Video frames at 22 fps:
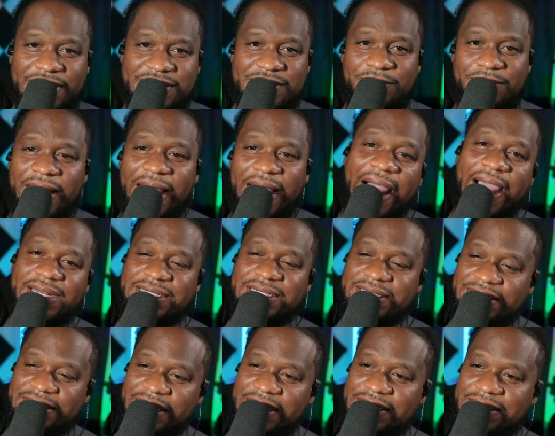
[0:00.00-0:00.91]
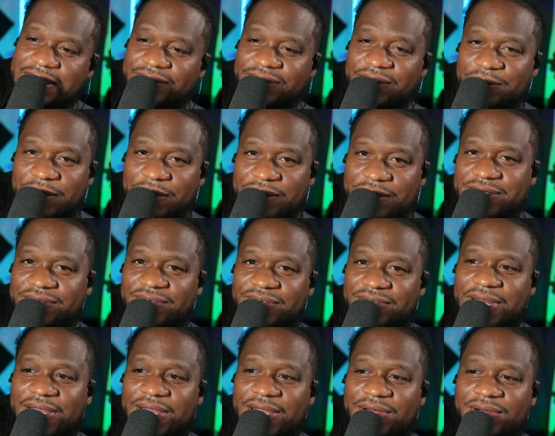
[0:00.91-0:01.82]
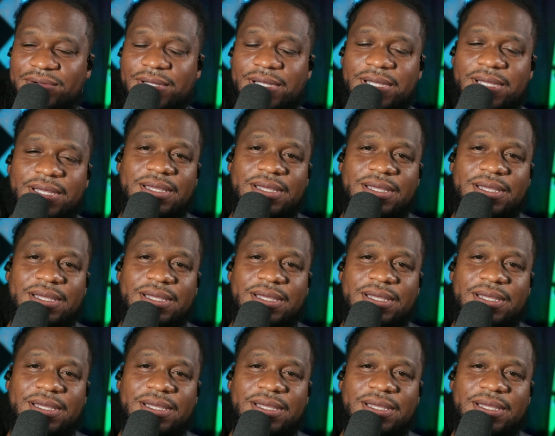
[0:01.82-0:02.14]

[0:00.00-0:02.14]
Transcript: Some behind the scenes of a music video.